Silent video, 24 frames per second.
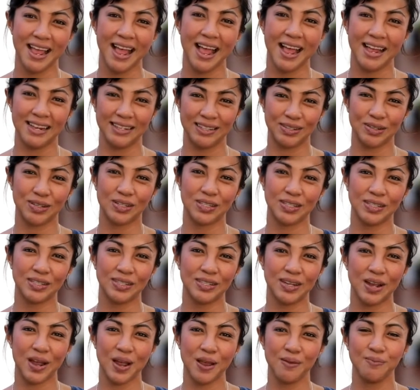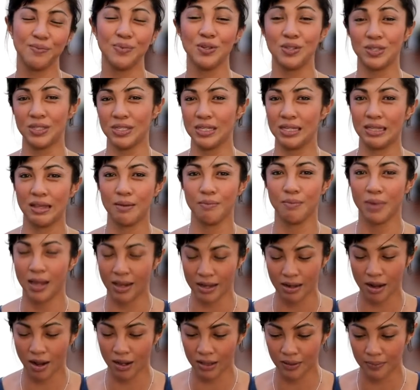and certain time you see them
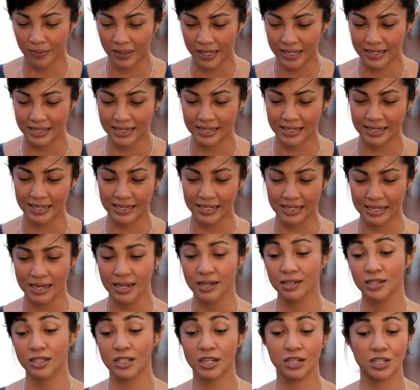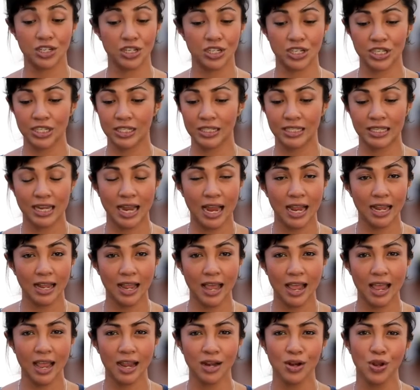in other places. Such as in
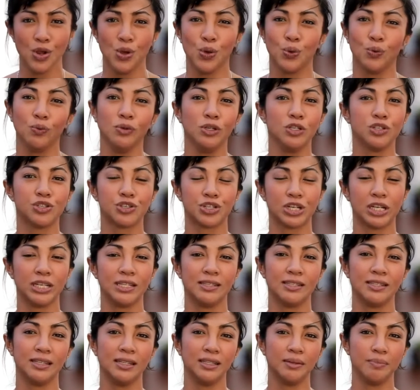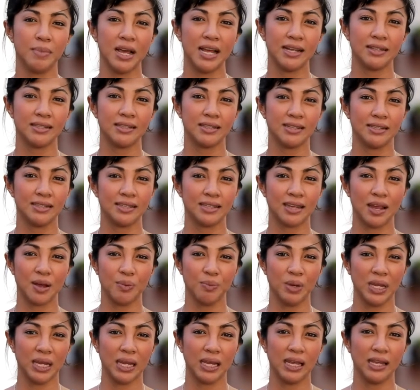Thailand, we usually see the mantas
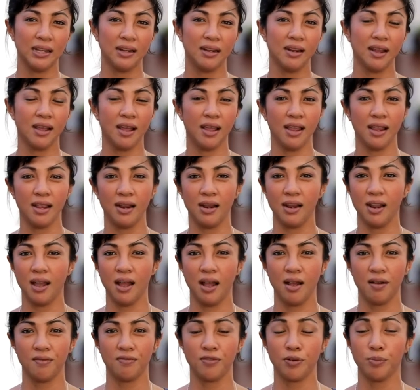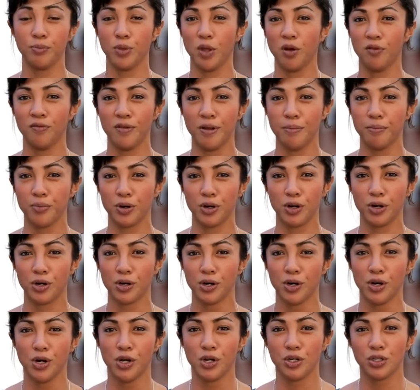coming in from November
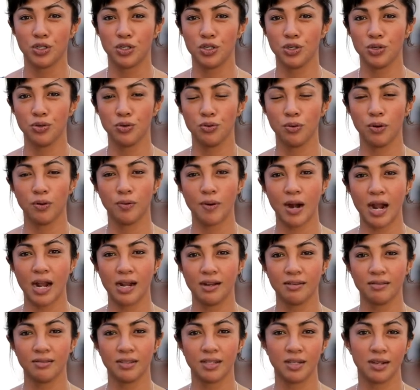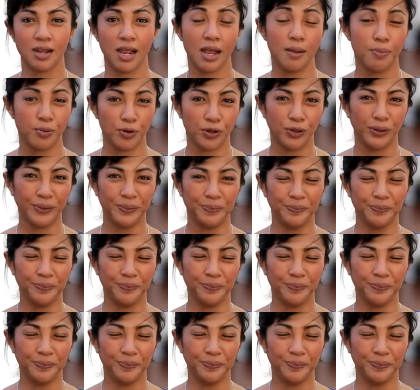to around April.